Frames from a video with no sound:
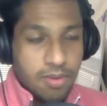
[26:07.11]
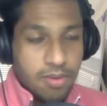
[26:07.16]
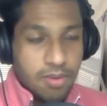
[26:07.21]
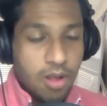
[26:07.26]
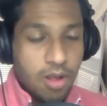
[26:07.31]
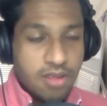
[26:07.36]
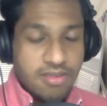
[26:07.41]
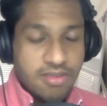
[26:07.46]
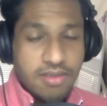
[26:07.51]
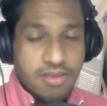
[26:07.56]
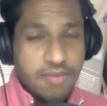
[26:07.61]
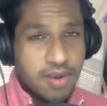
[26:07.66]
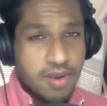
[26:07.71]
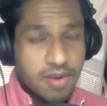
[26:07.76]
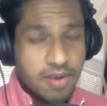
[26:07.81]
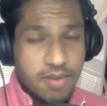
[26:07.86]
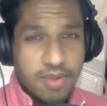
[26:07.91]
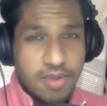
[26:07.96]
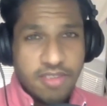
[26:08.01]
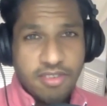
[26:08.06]
all seem
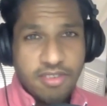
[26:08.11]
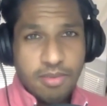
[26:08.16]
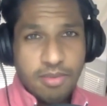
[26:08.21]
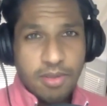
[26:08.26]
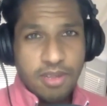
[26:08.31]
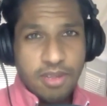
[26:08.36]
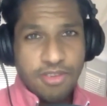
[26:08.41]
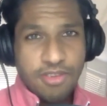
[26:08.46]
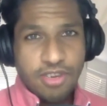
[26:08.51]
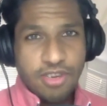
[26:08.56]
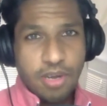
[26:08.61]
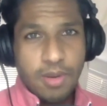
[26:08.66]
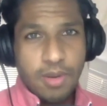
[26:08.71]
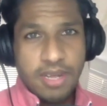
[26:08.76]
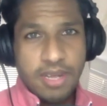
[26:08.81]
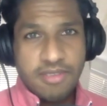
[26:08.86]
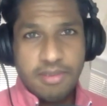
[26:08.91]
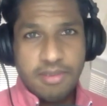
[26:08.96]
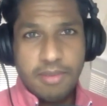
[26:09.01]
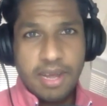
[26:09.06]
very reasonable
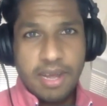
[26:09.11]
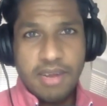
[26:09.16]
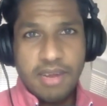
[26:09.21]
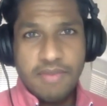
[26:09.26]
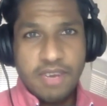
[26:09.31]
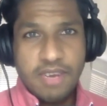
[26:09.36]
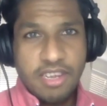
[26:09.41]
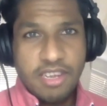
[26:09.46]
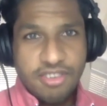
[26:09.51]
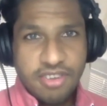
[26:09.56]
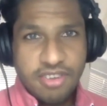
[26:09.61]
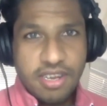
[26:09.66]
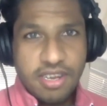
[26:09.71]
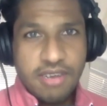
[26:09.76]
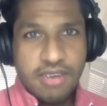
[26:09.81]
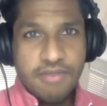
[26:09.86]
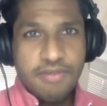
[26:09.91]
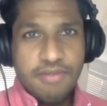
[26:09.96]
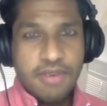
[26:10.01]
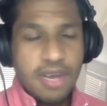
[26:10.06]
showing some kind of
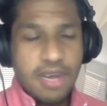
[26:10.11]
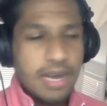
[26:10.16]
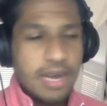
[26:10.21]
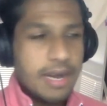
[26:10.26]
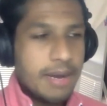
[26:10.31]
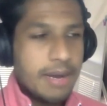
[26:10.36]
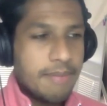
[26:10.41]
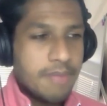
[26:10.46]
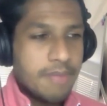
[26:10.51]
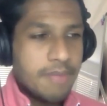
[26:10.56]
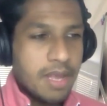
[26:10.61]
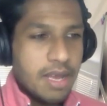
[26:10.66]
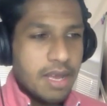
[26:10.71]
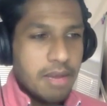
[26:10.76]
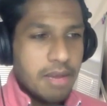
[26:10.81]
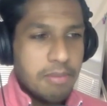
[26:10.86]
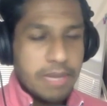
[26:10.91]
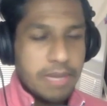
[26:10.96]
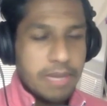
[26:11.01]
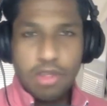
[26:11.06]
initiative um,
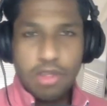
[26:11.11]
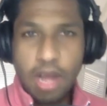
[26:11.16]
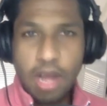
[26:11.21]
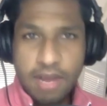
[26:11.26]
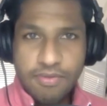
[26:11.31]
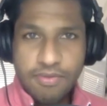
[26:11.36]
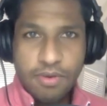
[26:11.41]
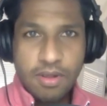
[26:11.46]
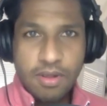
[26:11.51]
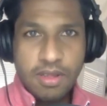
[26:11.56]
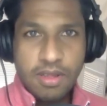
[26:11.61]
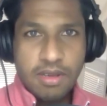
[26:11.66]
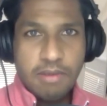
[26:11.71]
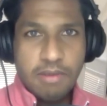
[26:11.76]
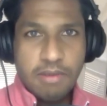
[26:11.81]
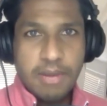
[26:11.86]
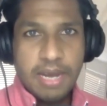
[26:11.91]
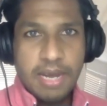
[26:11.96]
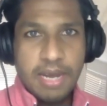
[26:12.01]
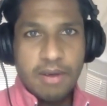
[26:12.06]
being thoughtful
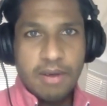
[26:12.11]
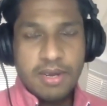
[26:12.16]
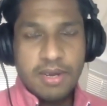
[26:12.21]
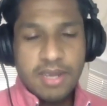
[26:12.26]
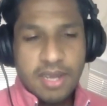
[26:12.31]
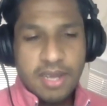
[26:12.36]
about